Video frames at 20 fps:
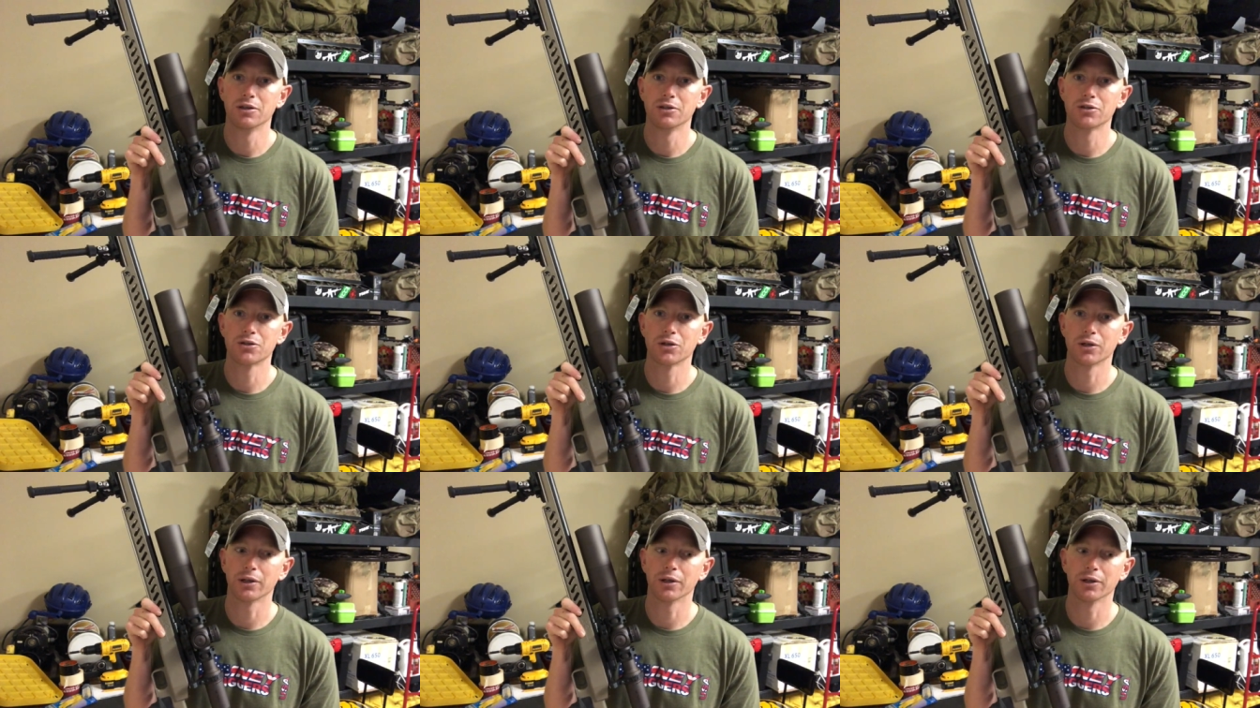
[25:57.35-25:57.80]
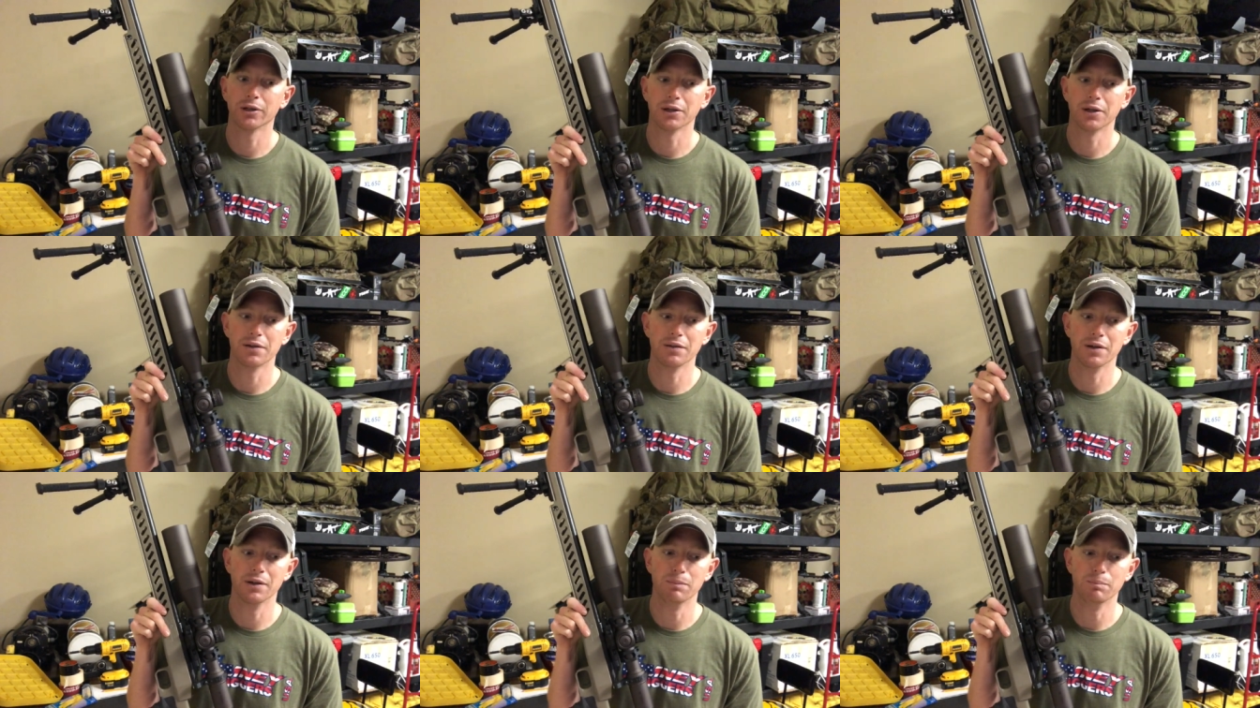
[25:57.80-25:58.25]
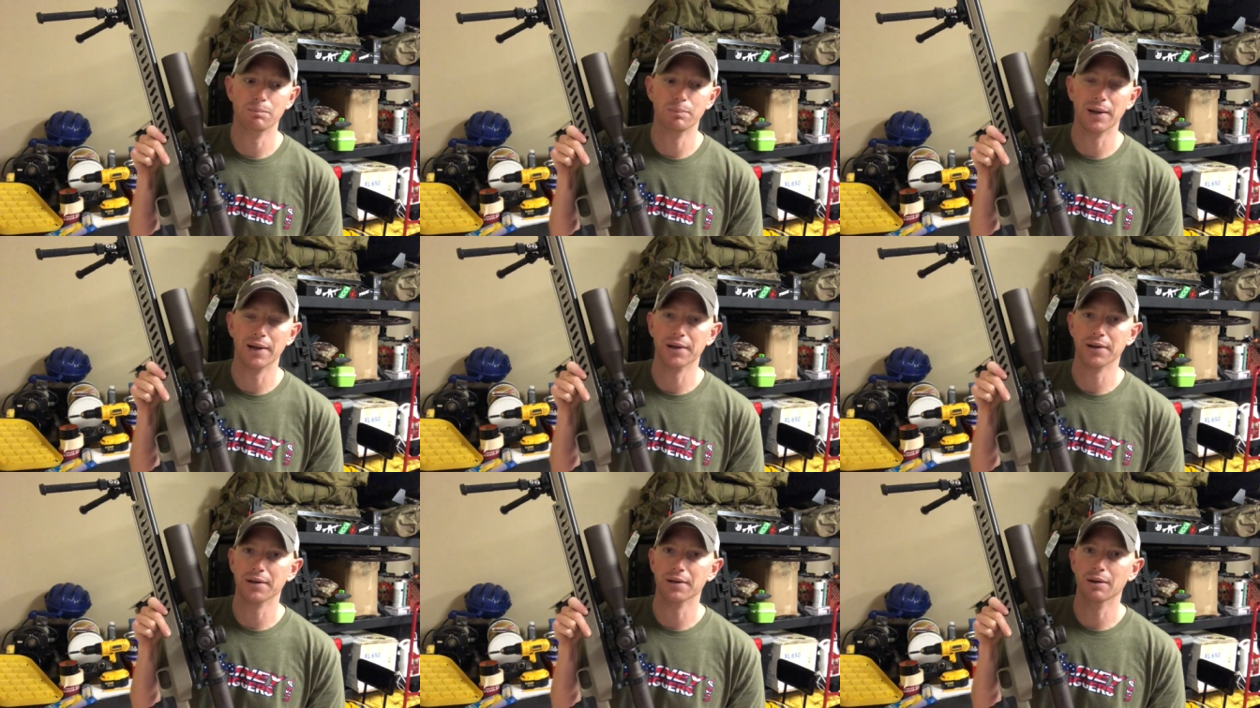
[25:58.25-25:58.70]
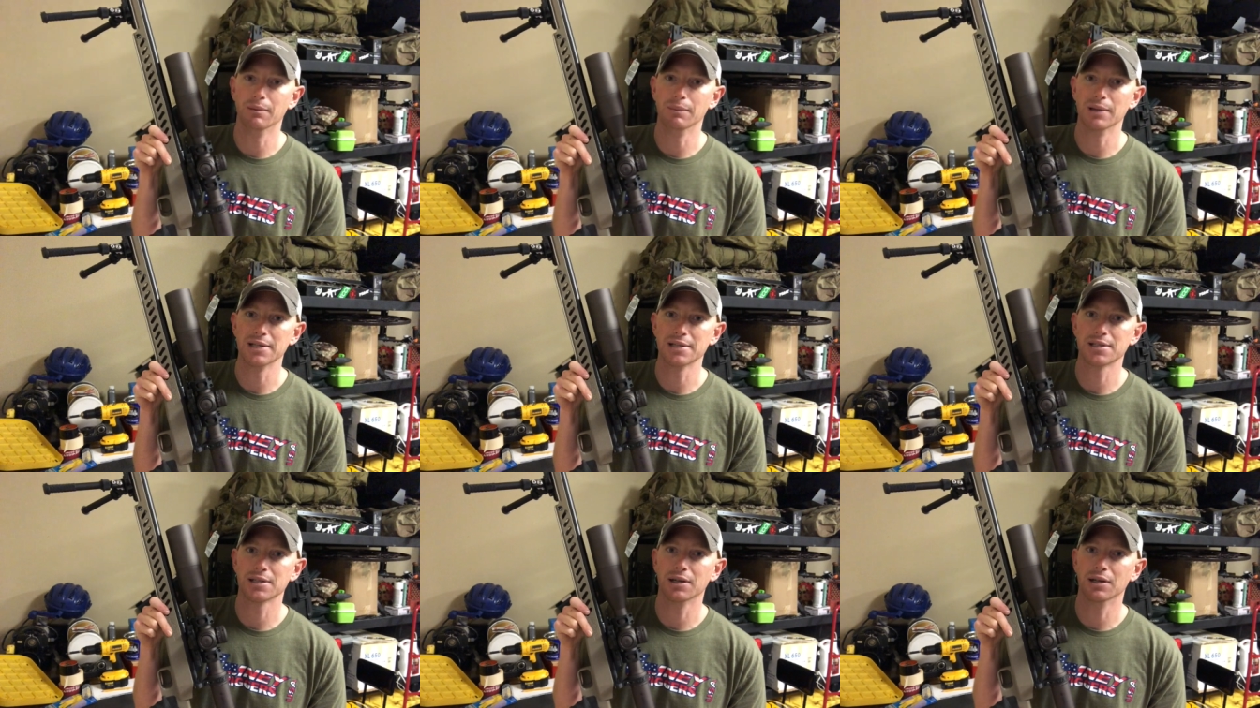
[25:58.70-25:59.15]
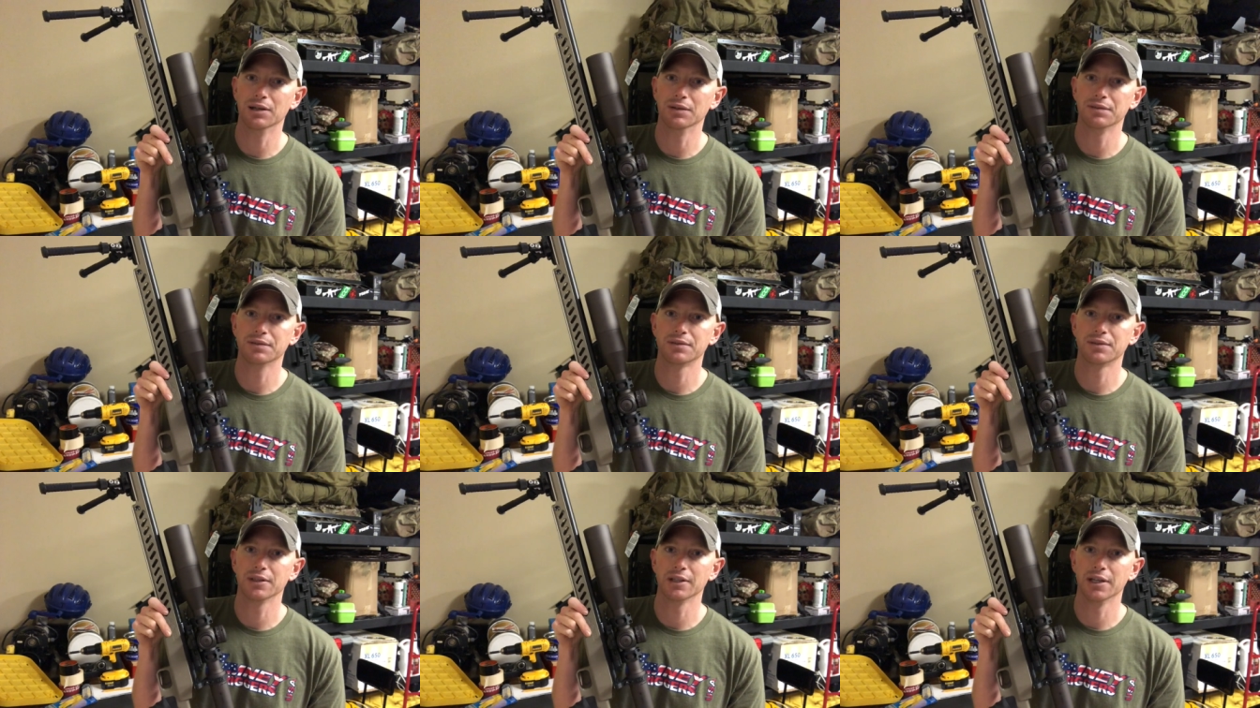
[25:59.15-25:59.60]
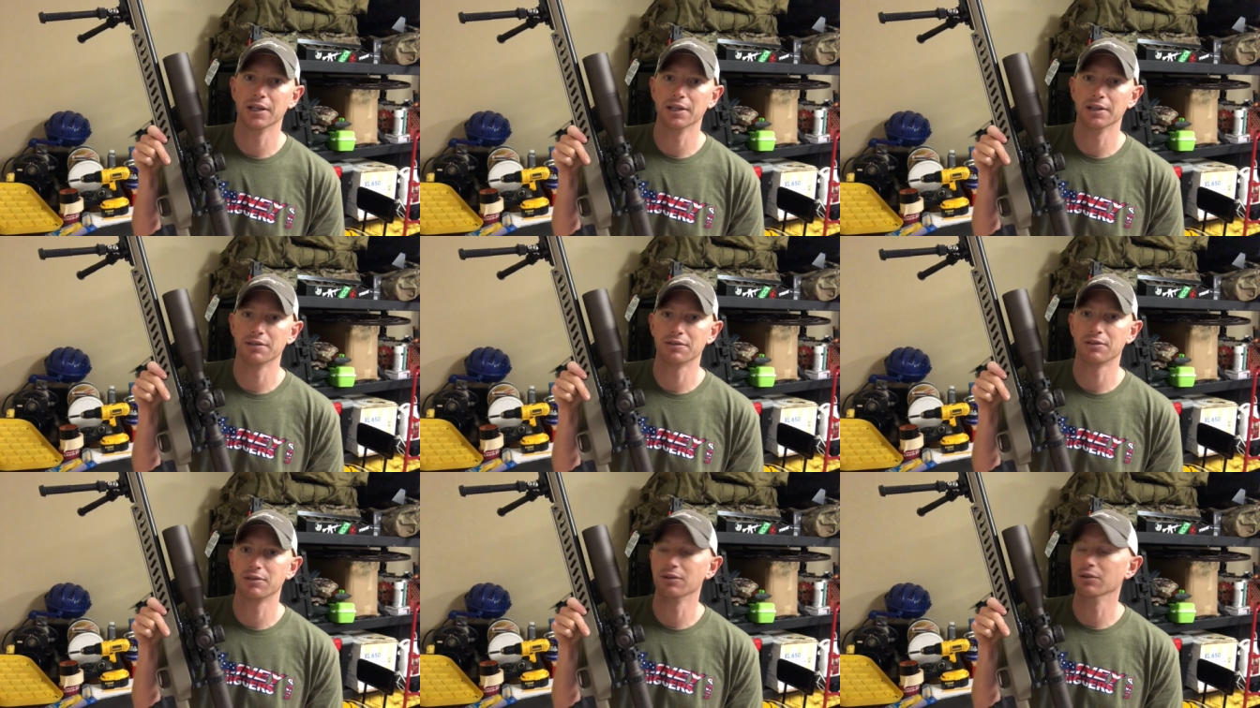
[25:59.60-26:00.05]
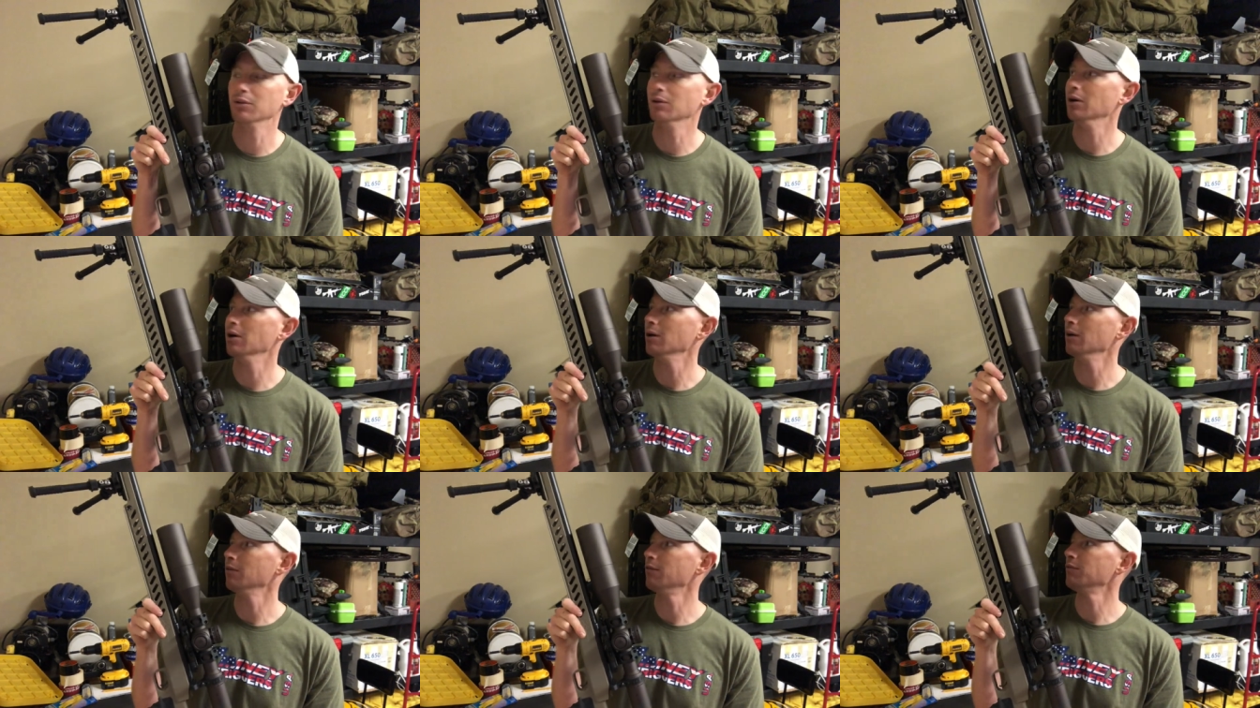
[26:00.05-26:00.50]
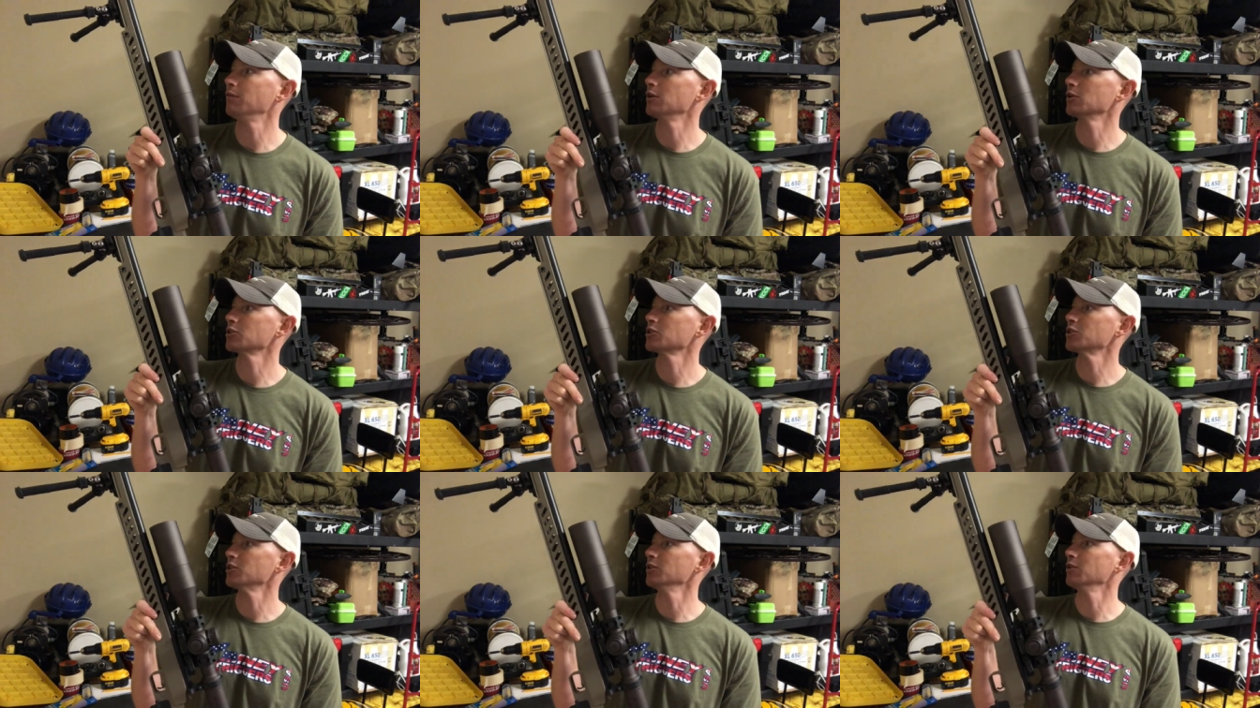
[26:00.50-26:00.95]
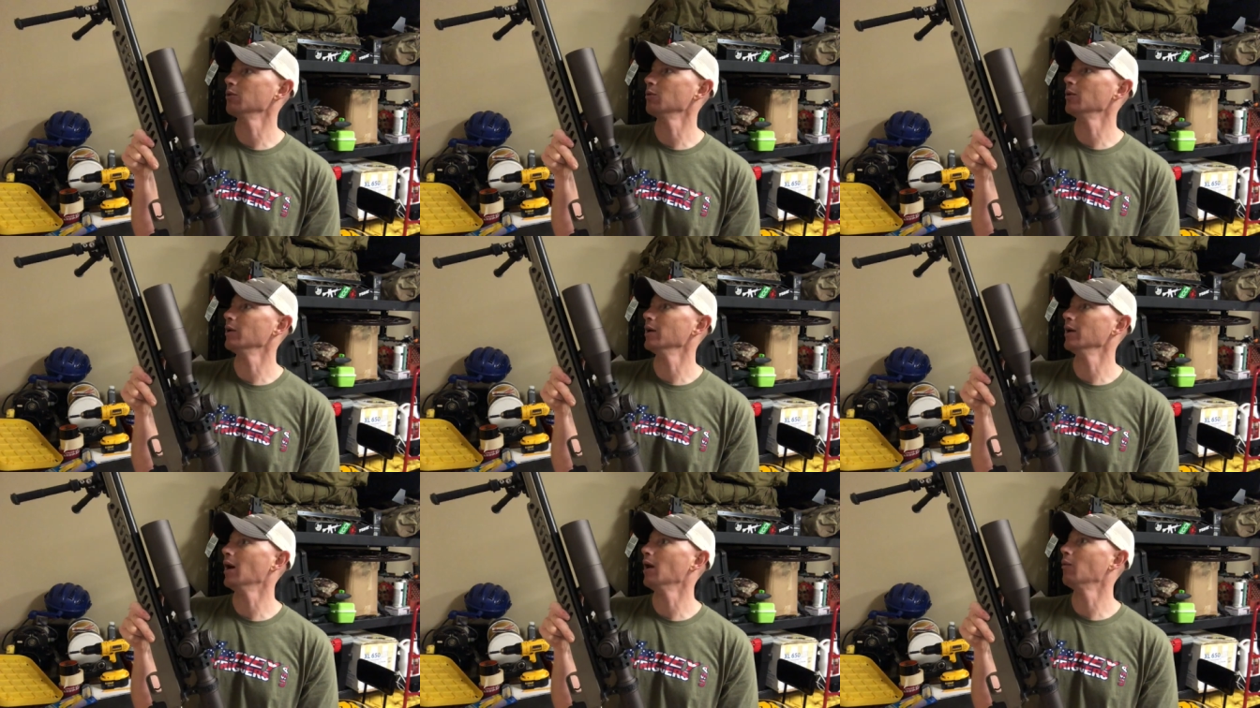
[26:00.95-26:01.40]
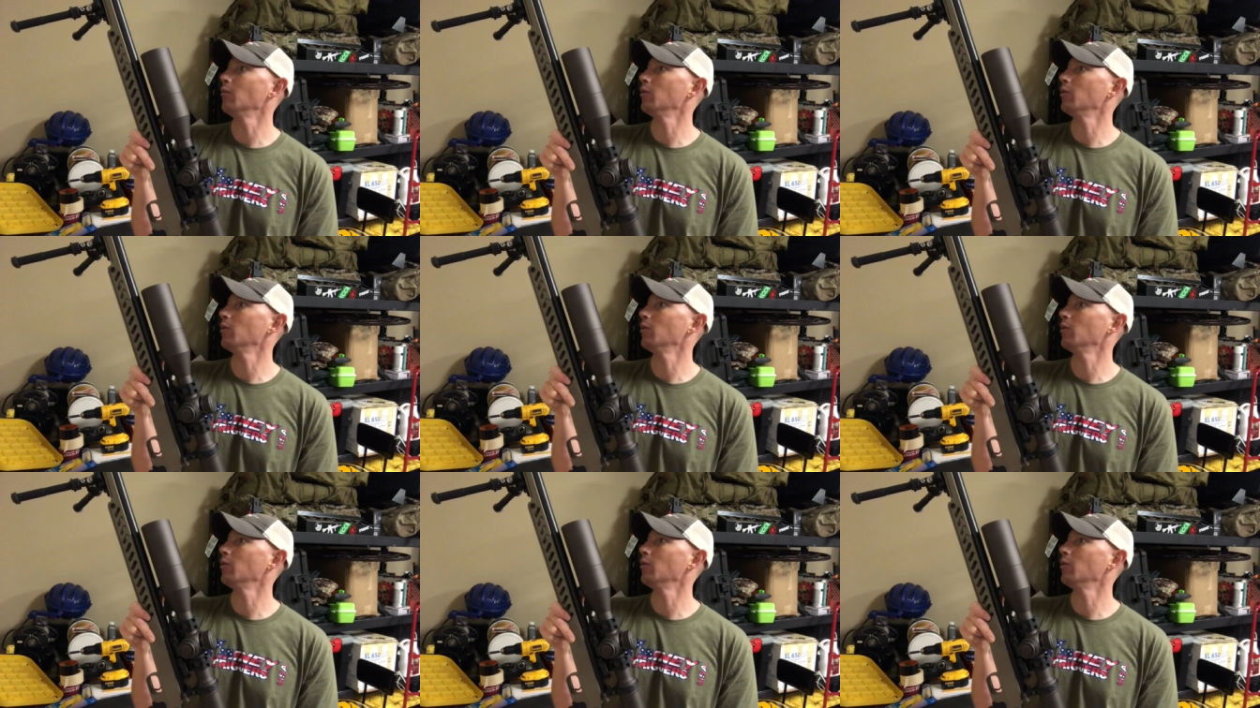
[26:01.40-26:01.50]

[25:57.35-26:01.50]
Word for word: trigger and then bend it up myself to get it to function the way I